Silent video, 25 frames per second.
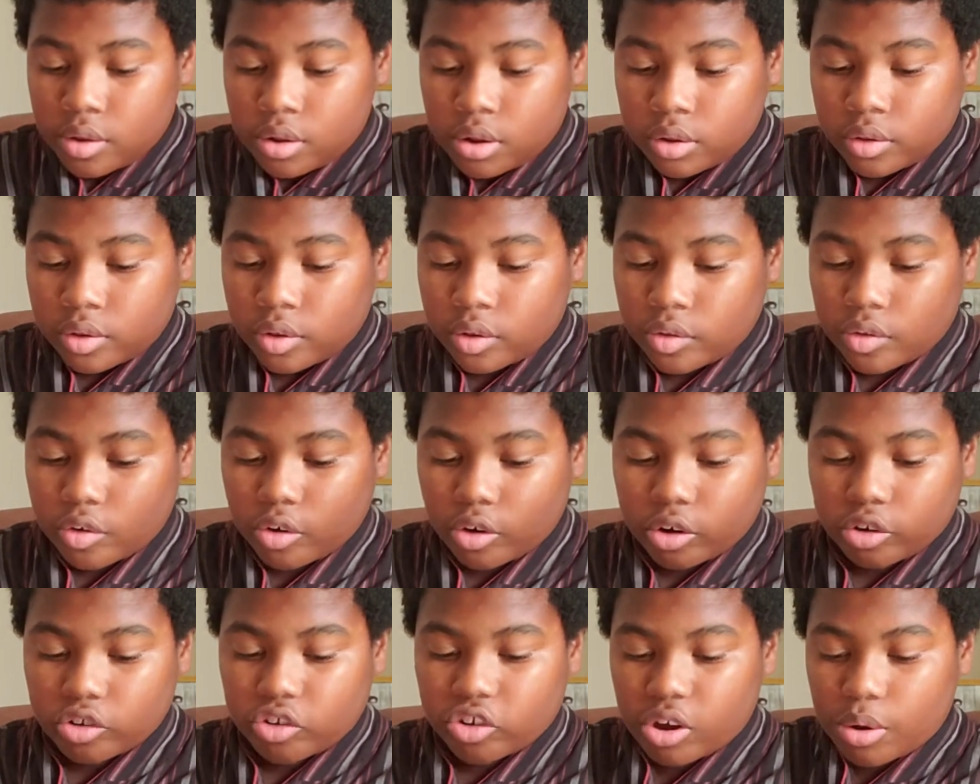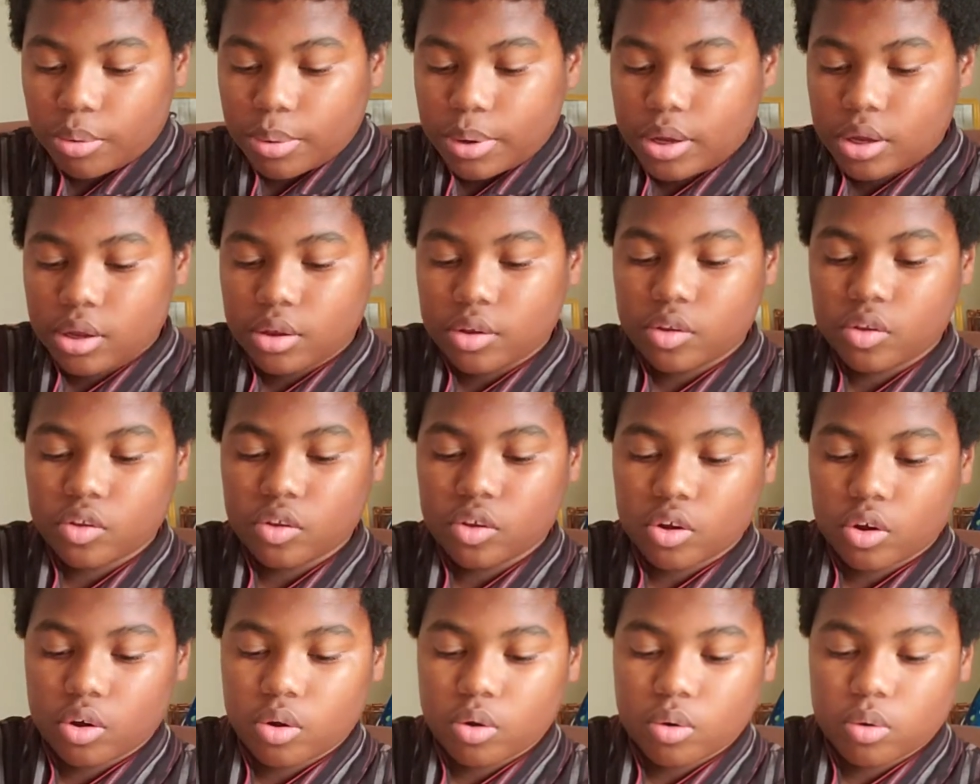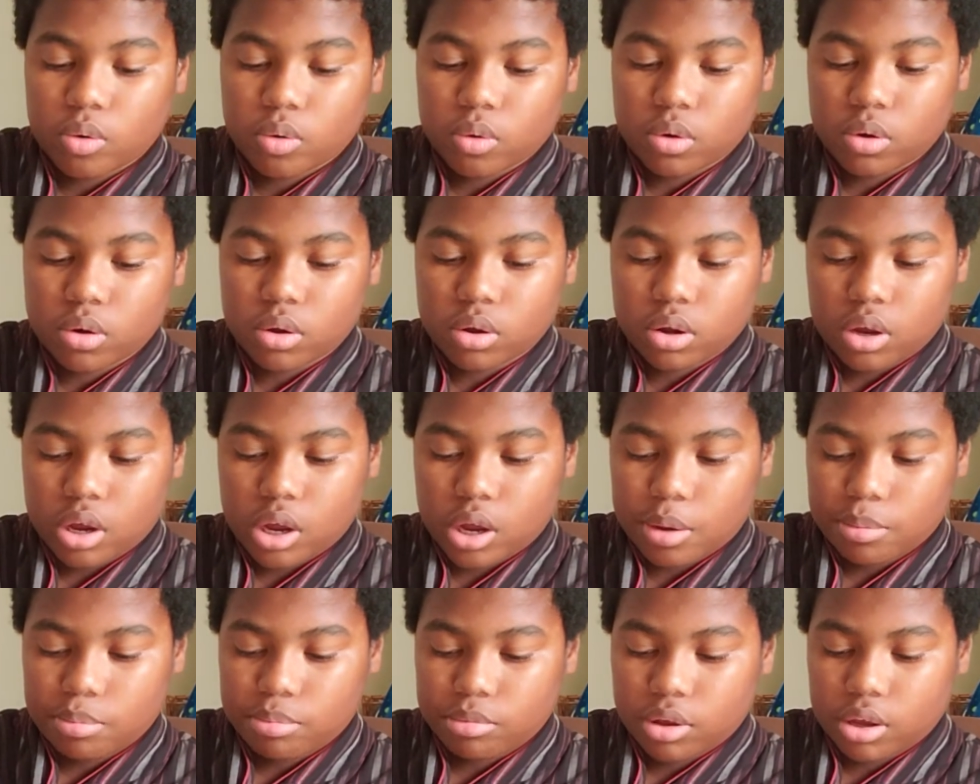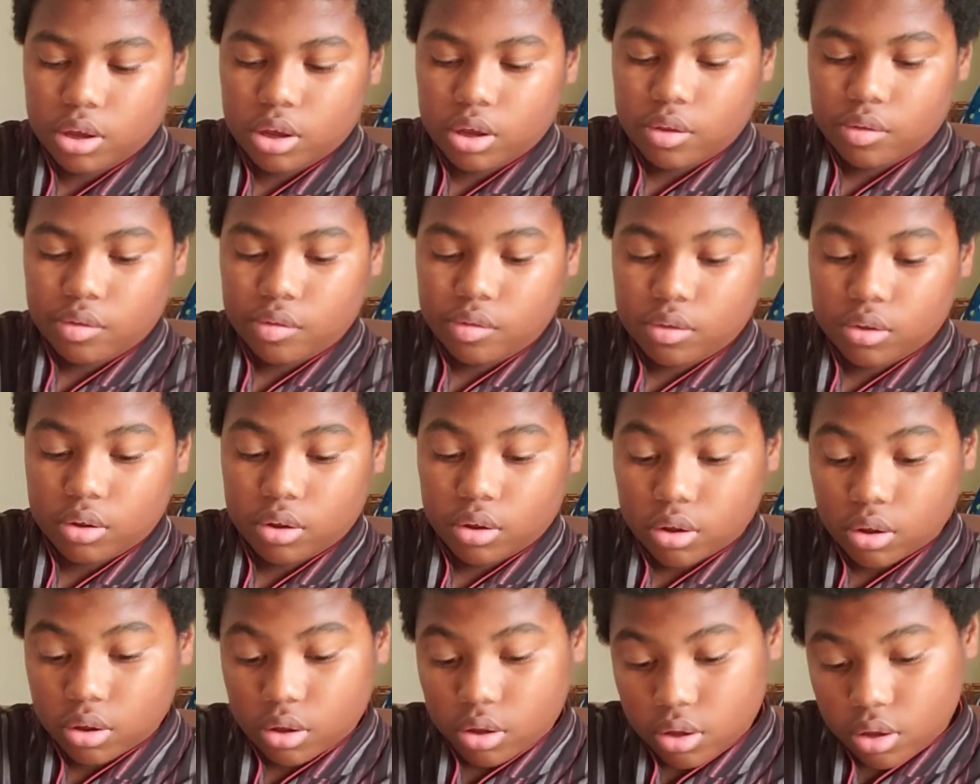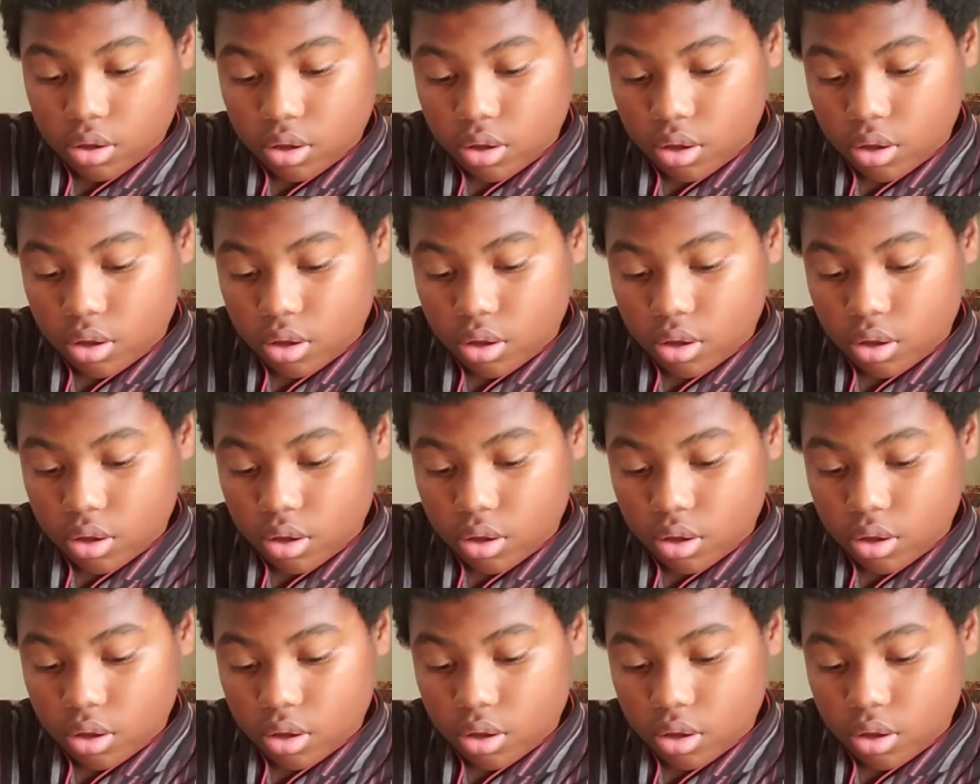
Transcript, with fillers: Let's get started, shall we? So, I'm guessing